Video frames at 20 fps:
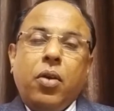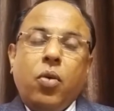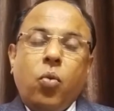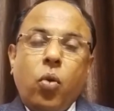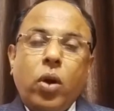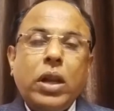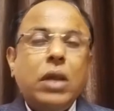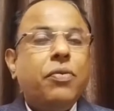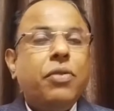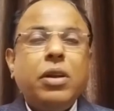
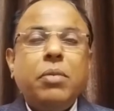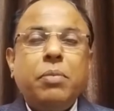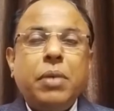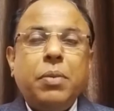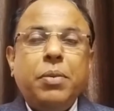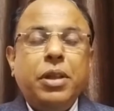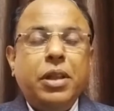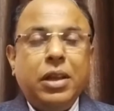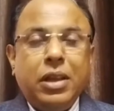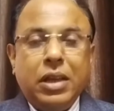Whatever
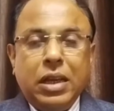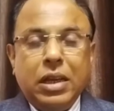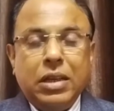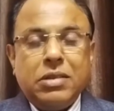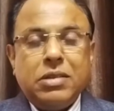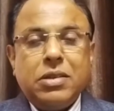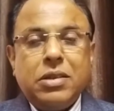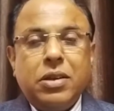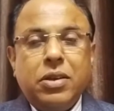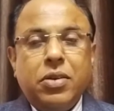may be the
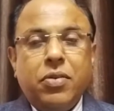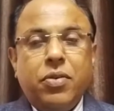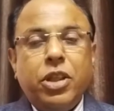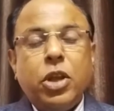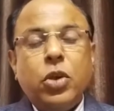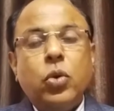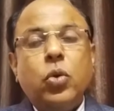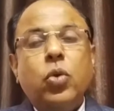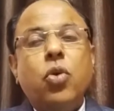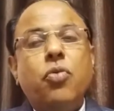case,
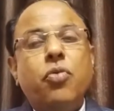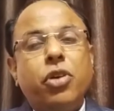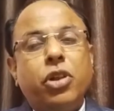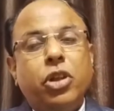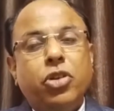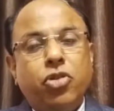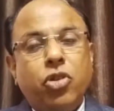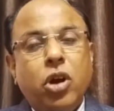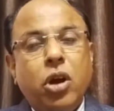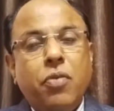whether you go for
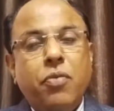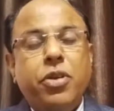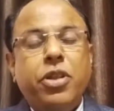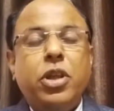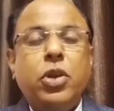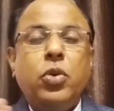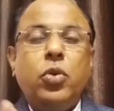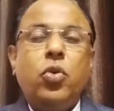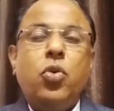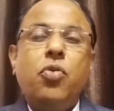the job,
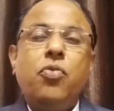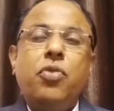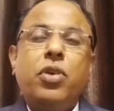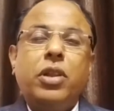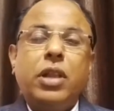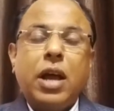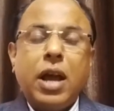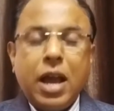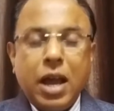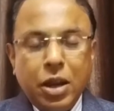whether you go
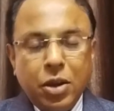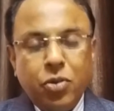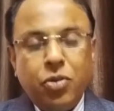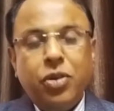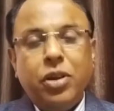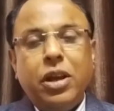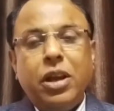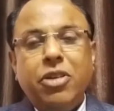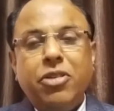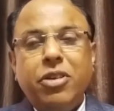for the higher
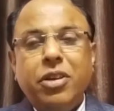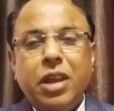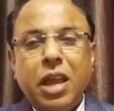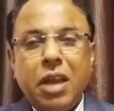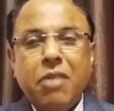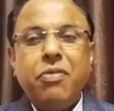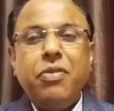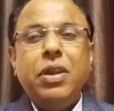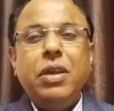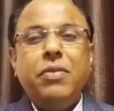education,
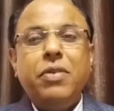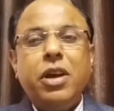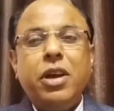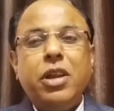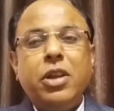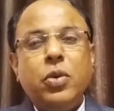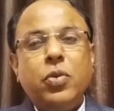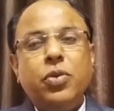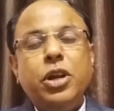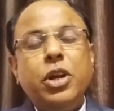everywhere
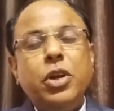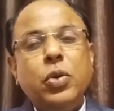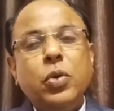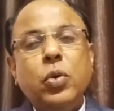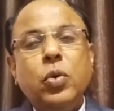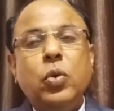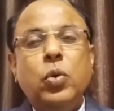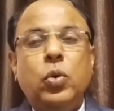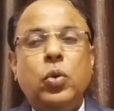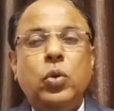you need
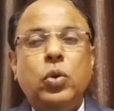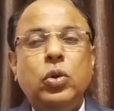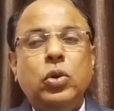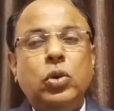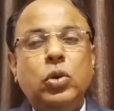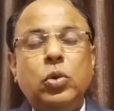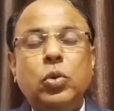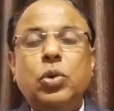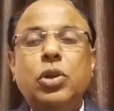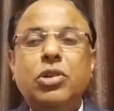to go
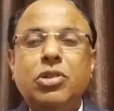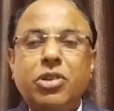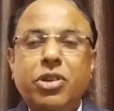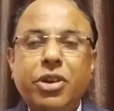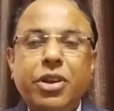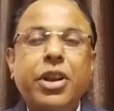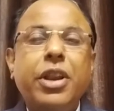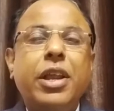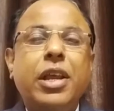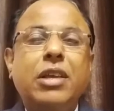through the
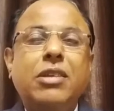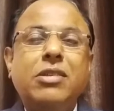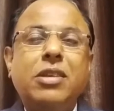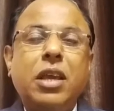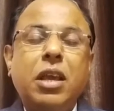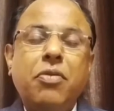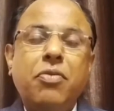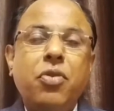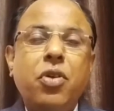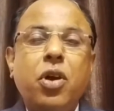screenings
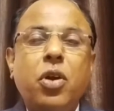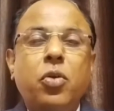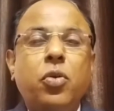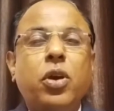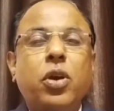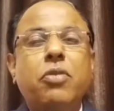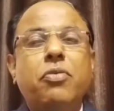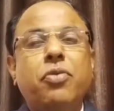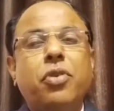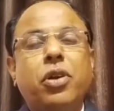if you are
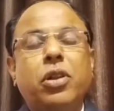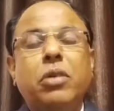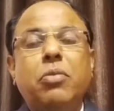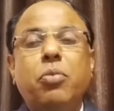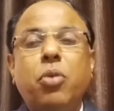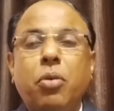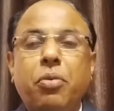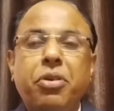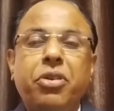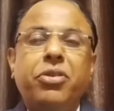going for the
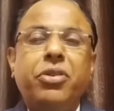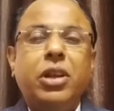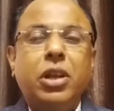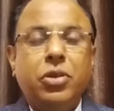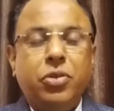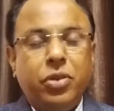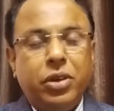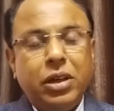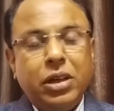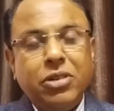professional
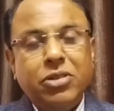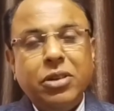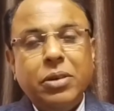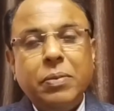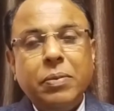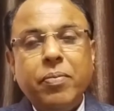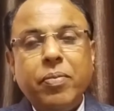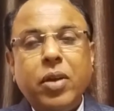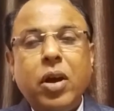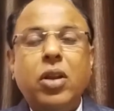
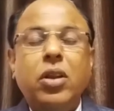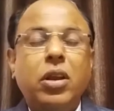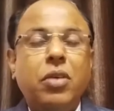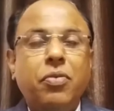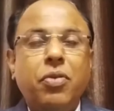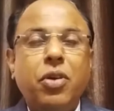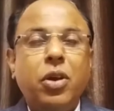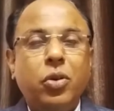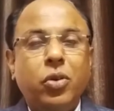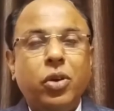education or
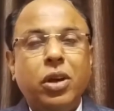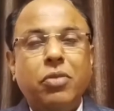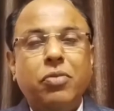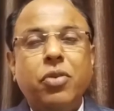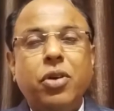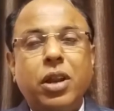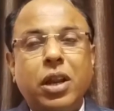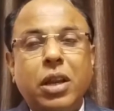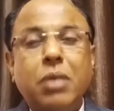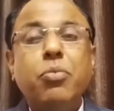if you are going
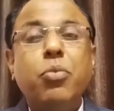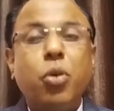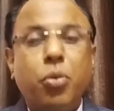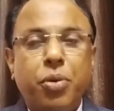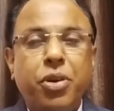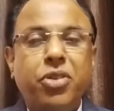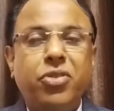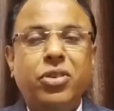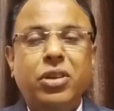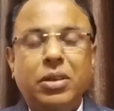for any
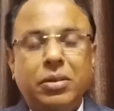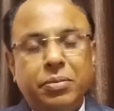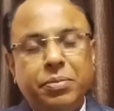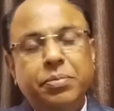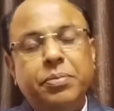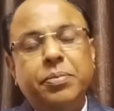profession.